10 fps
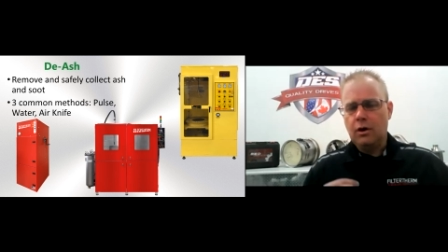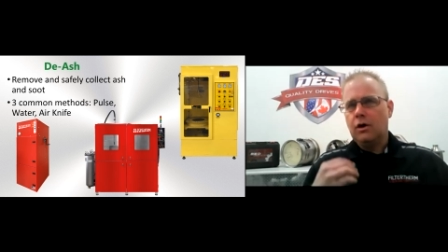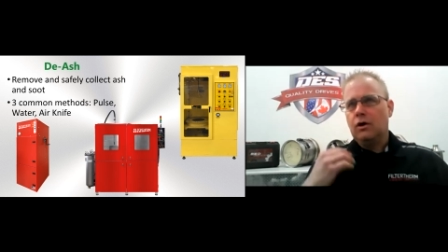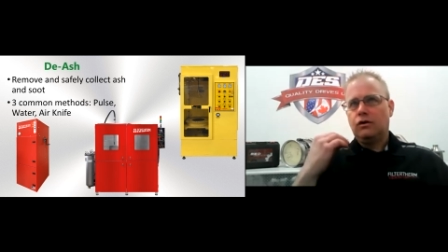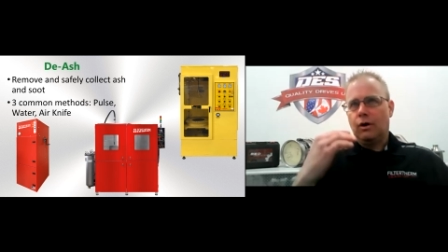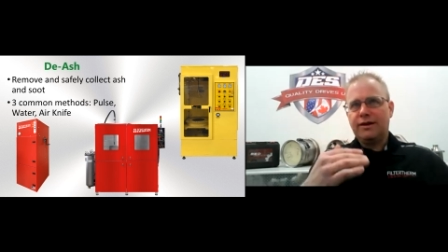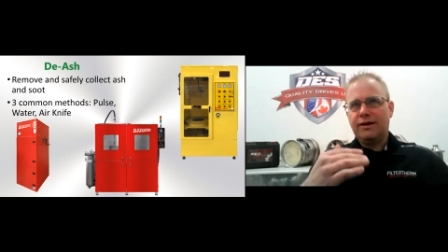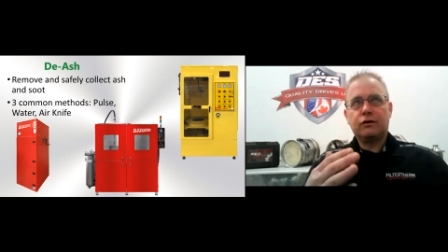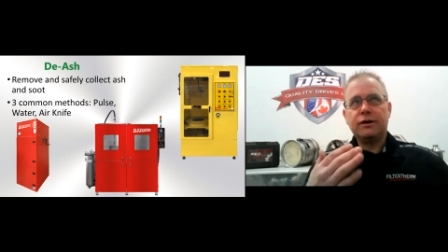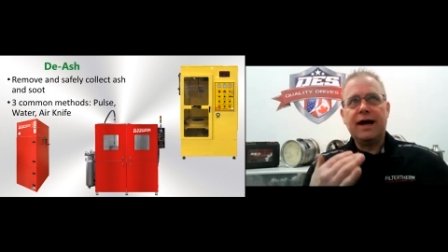So on the
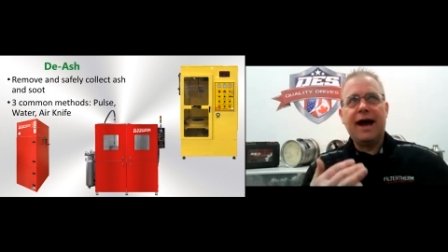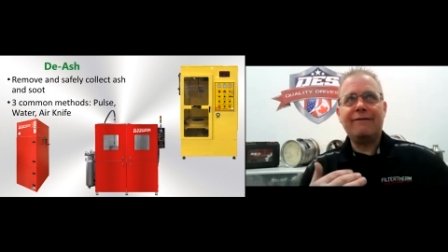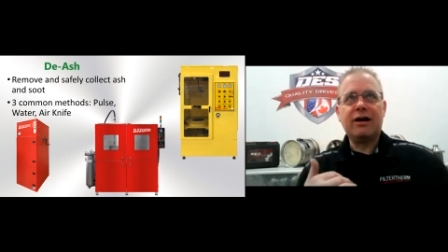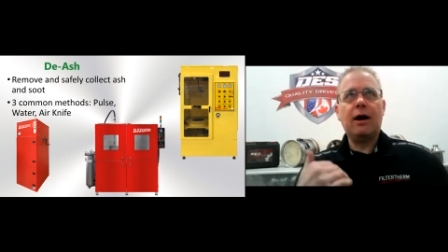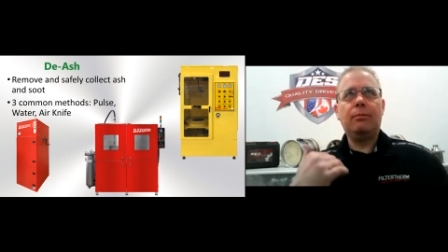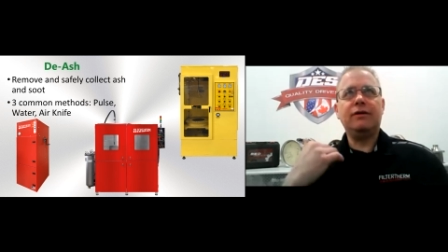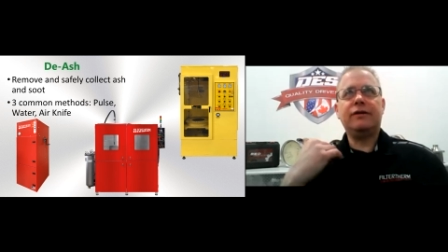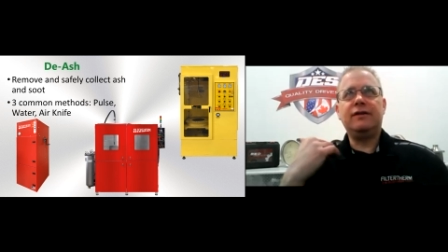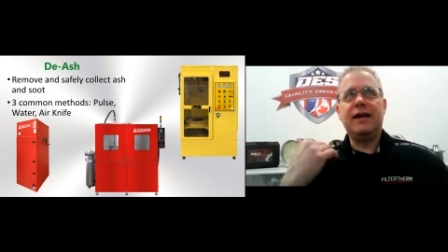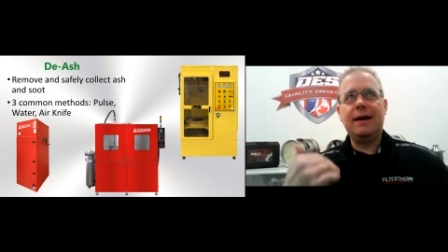screen, I have a couple of
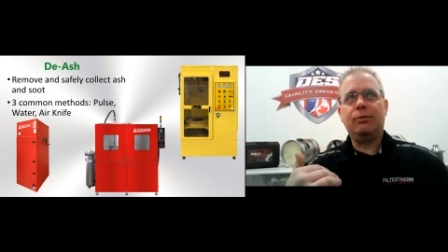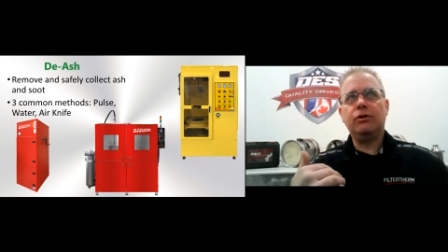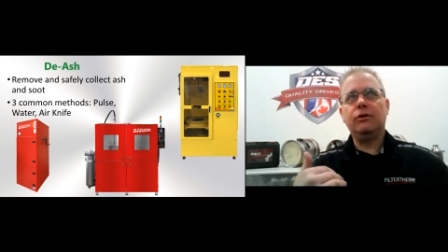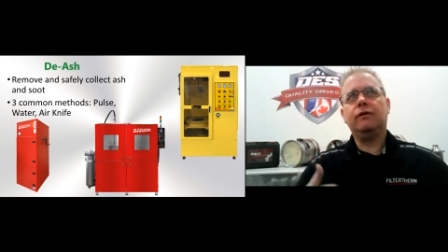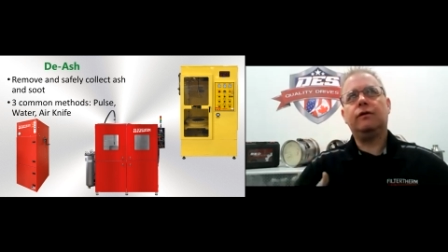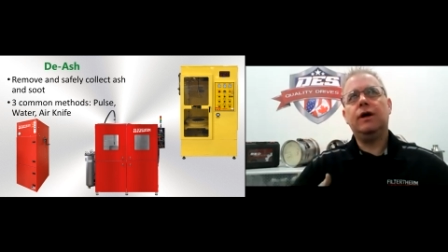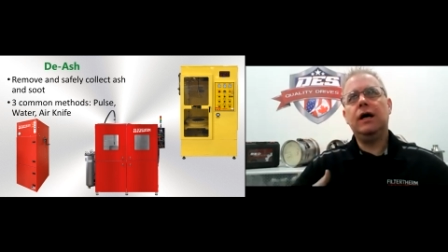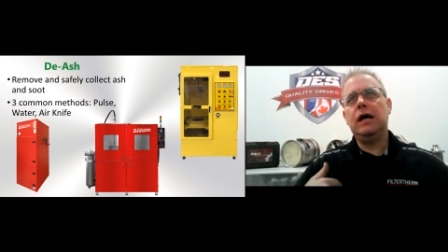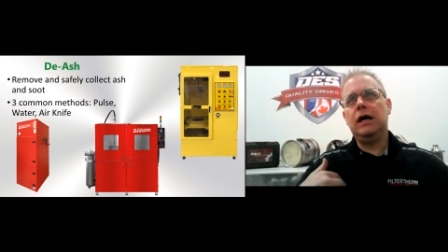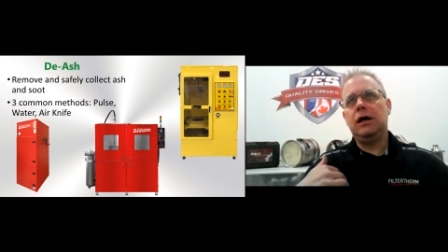examples
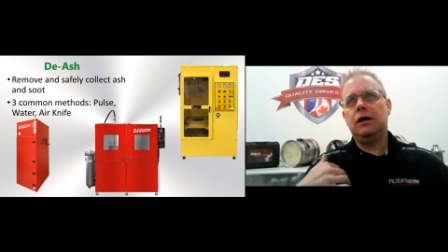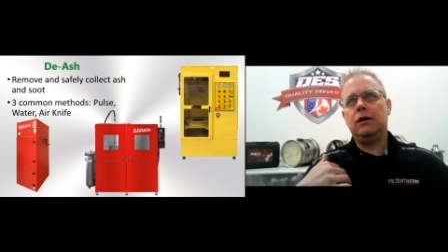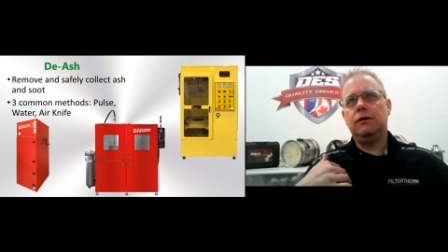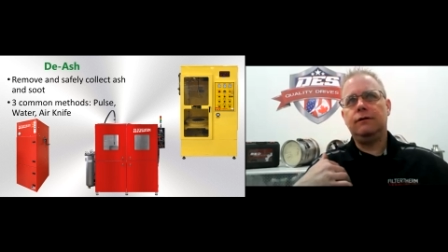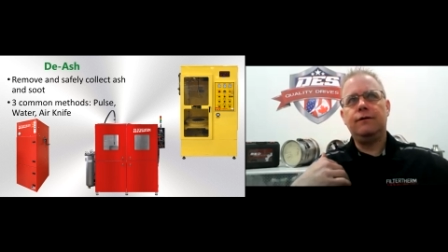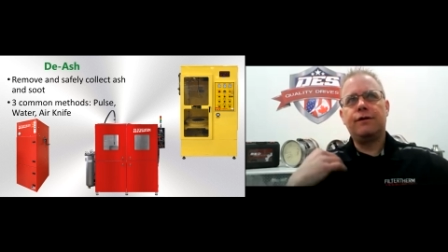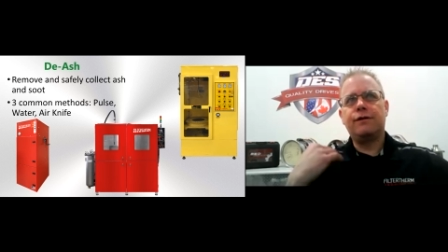of